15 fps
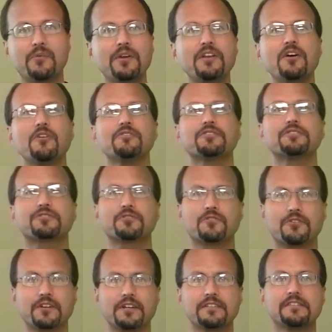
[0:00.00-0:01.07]
We know the
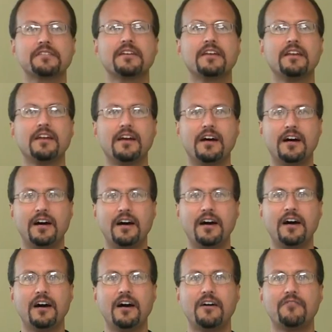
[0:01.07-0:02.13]
stories
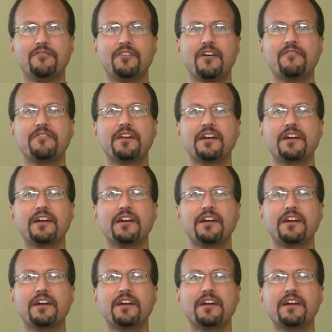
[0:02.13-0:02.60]
of